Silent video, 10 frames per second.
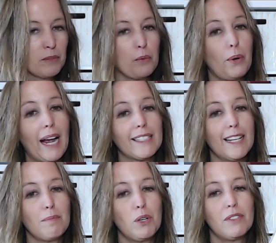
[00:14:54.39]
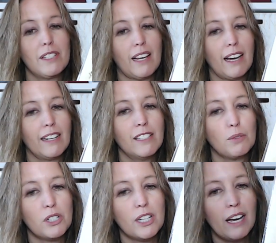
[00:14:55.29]
Waxing Moon Designs,
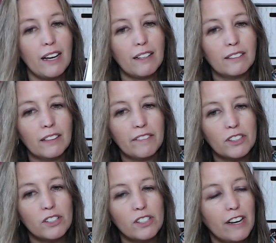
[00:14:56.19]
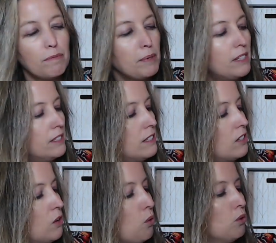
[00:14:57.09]
which I love their stuff, but this is
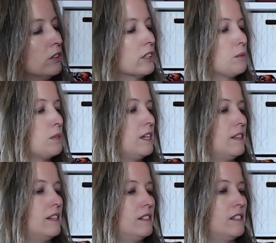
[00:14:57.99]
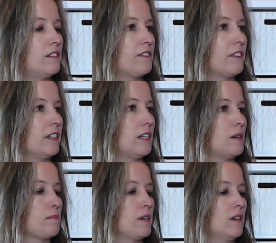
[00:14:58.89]
an older one. This is
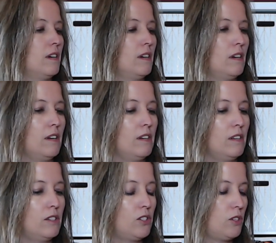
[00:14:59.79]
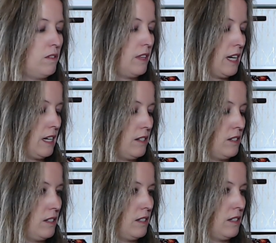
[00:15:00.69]
from
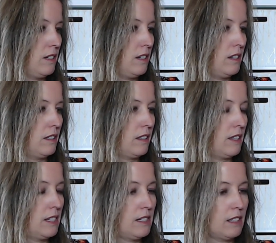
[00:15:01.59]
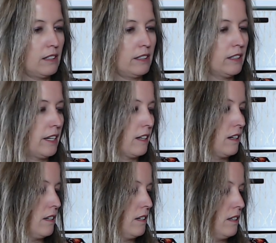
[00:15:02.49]
2000. I thought it said on here. Hang on.